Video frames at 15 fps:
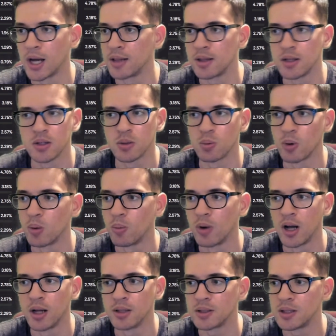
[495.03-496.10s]
this is where I
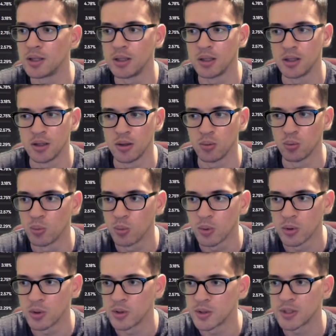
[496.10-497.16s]
want the
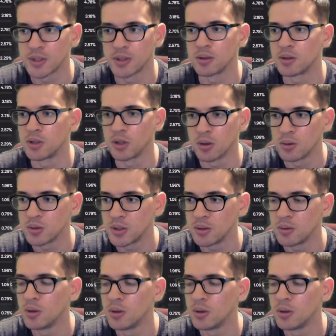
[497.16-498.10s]
rewards to go to.